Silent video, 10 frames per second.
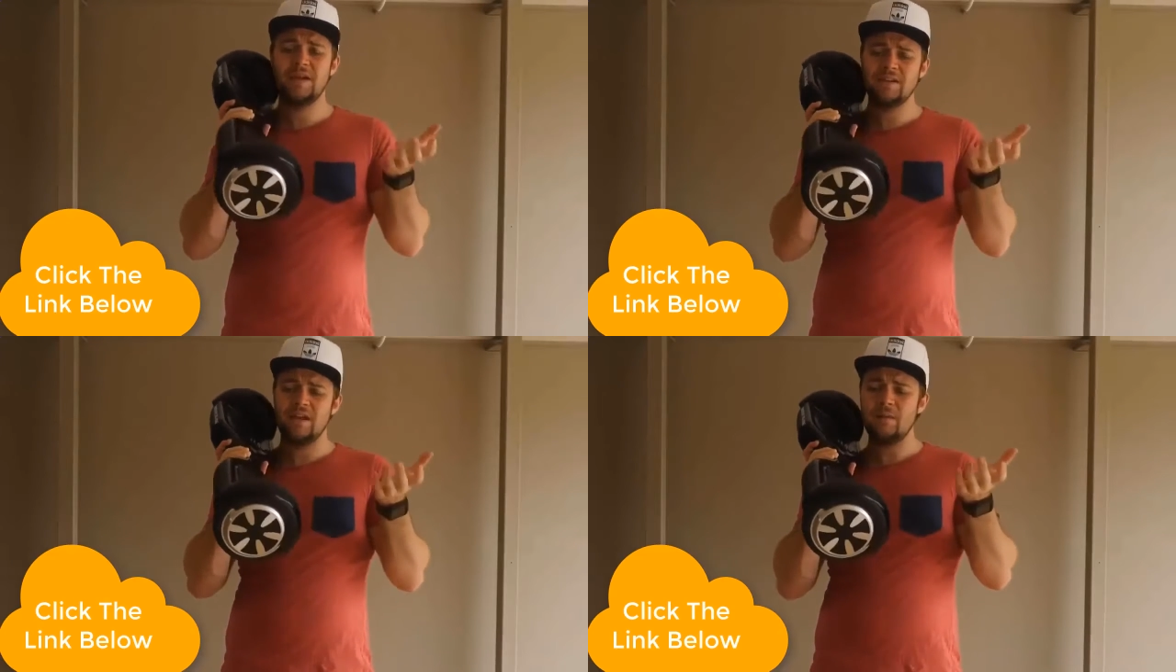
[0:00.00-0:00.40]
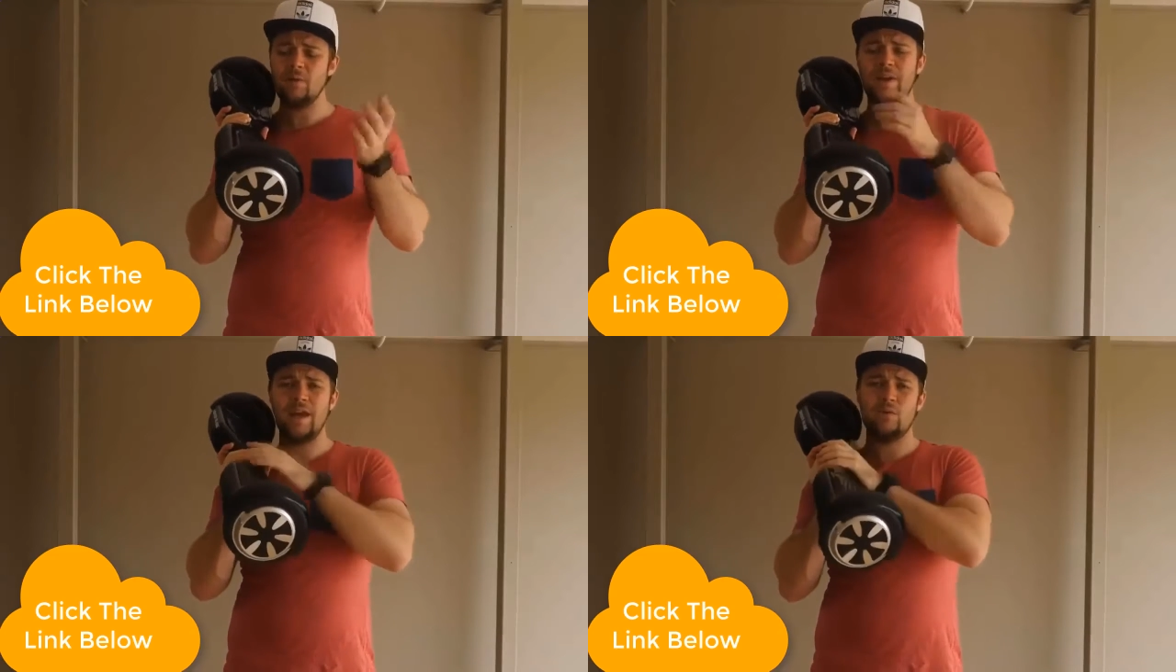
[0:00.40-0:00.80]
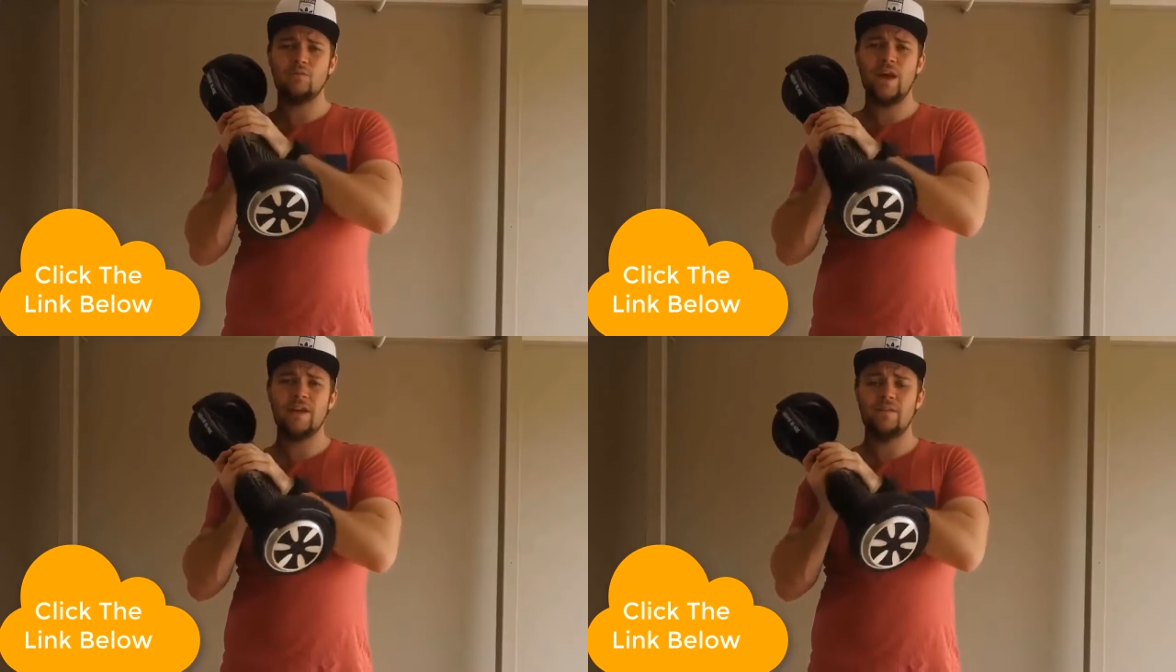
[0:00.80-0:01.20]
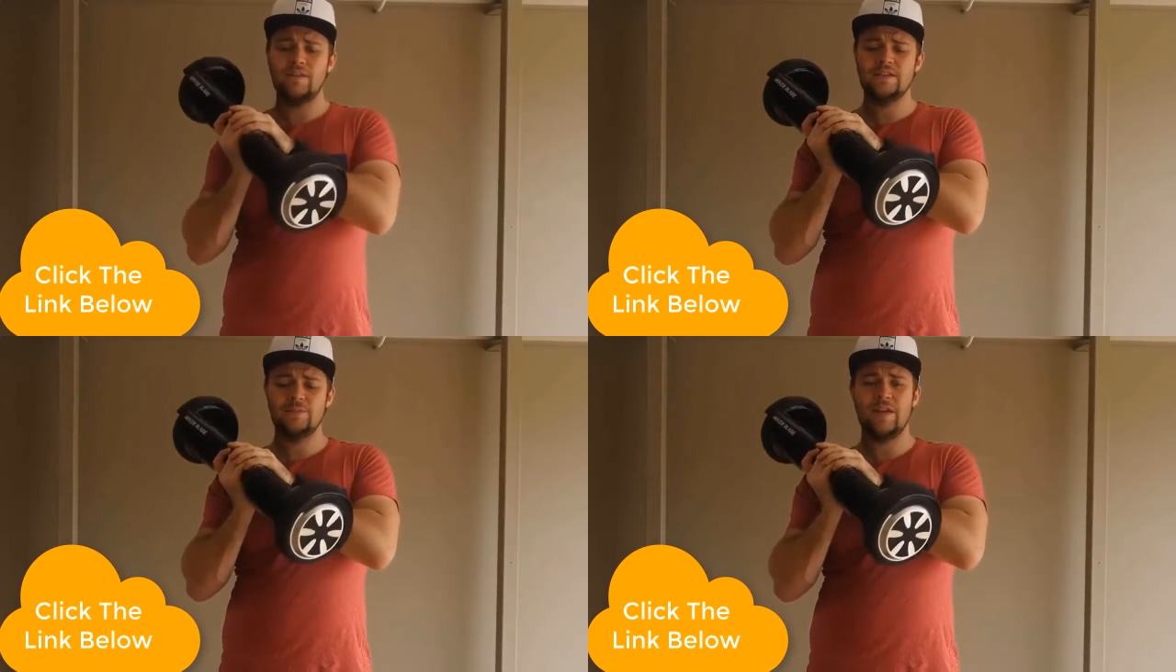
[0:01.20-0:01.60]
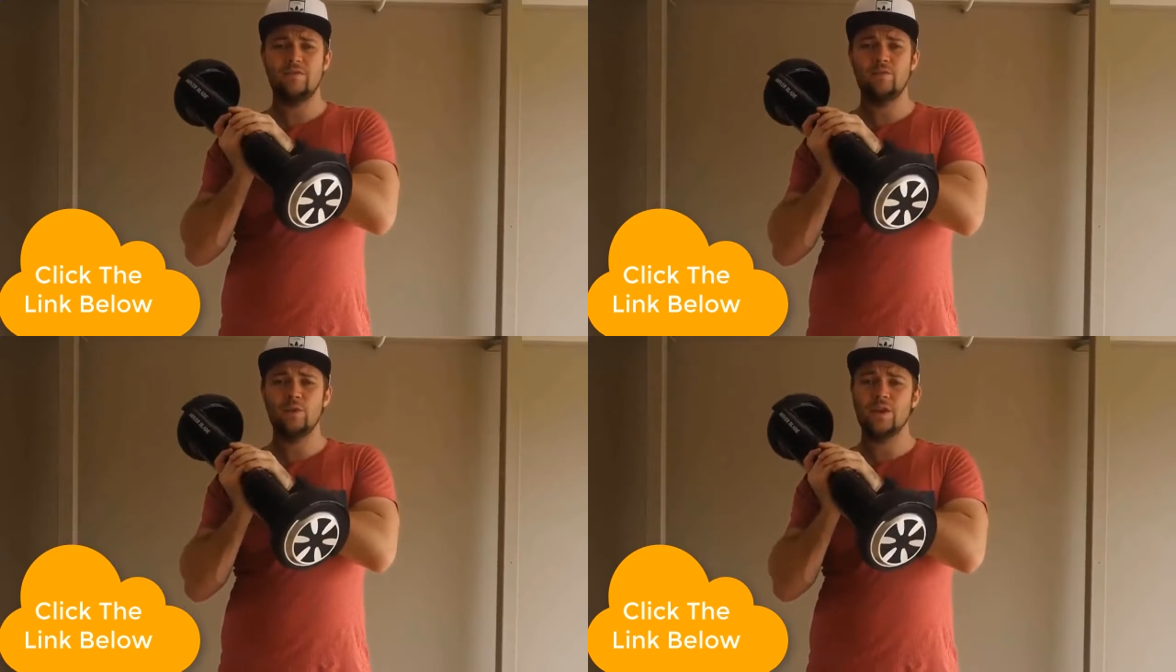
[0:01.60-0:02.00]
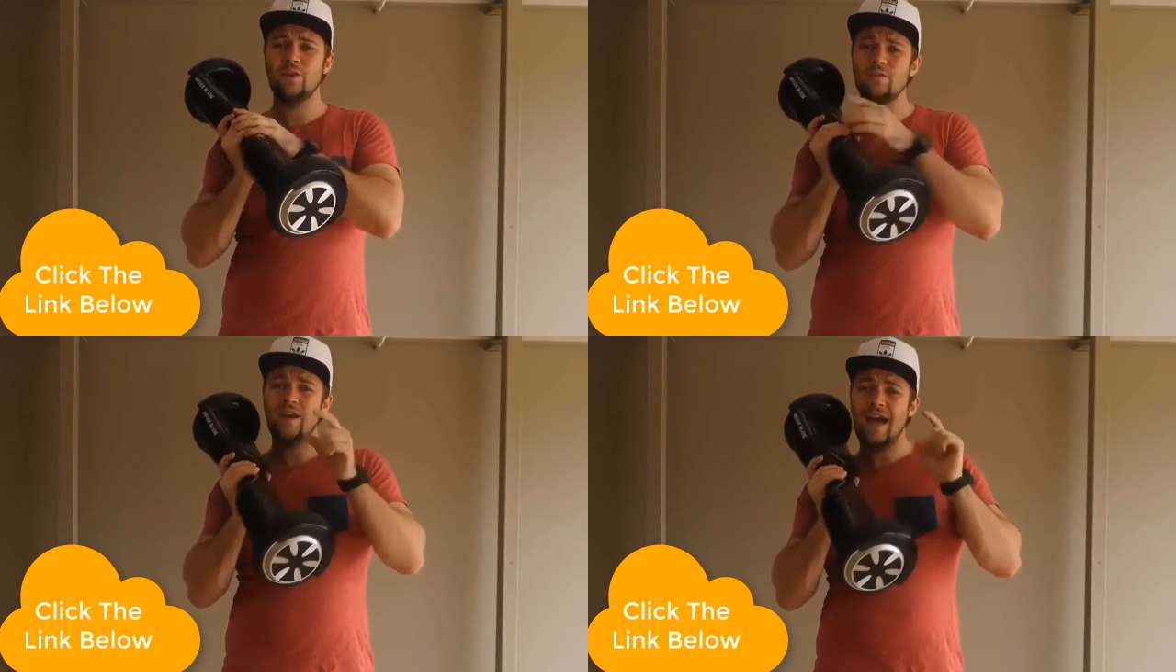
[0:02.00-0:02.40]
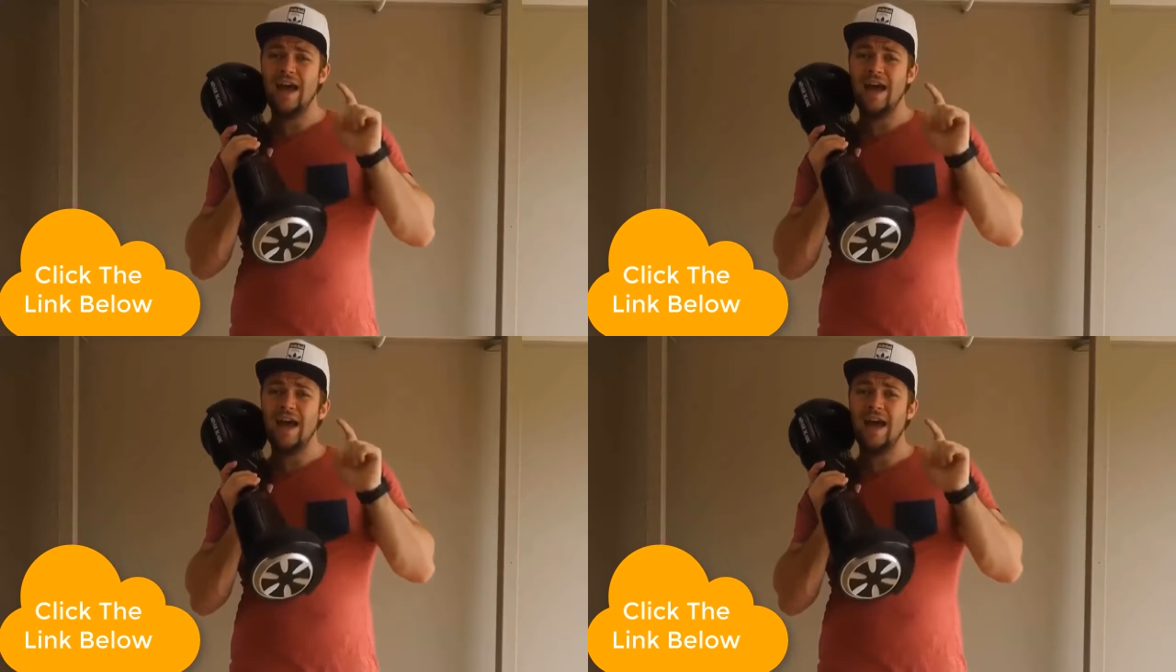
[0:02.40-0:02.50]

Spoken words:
picked up on how to ride on this without falling off.